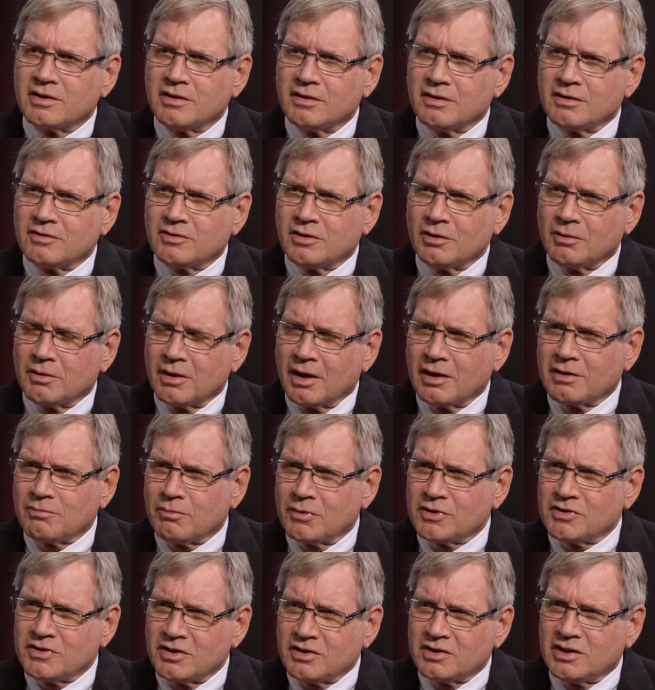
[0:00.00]
and so that
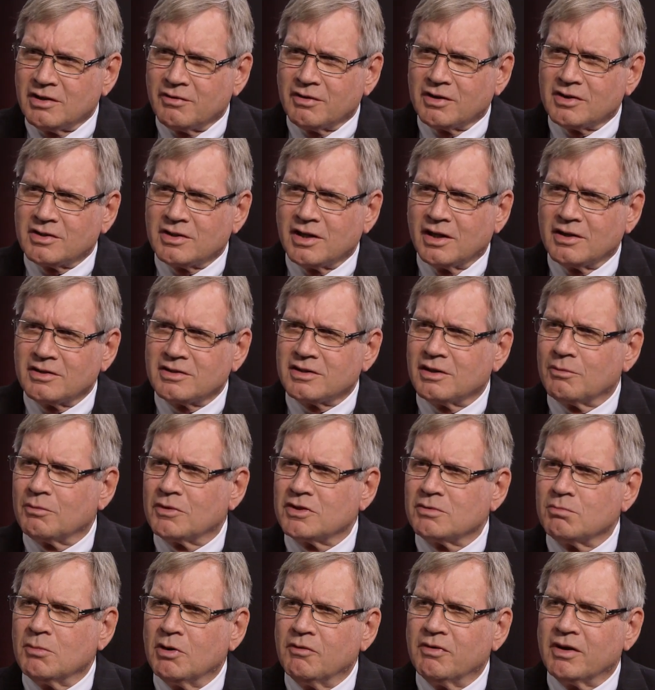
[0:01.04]
was the civics test that
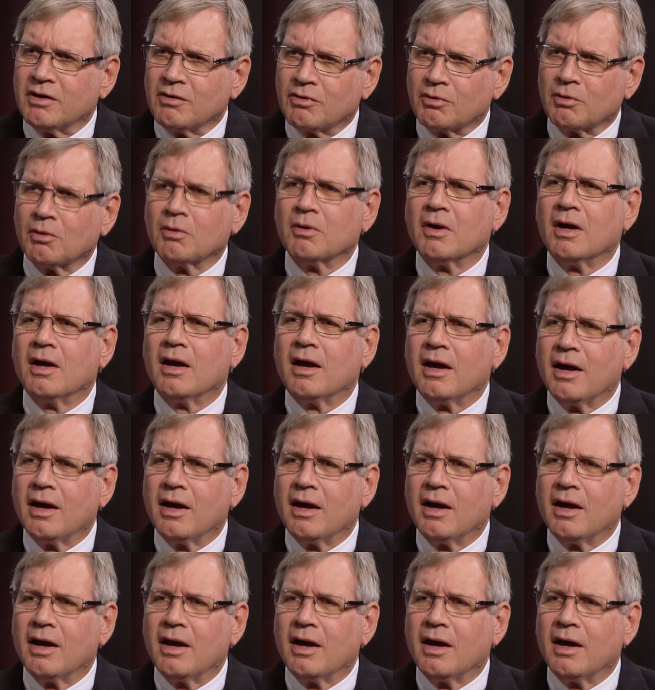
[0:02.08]
was moving through,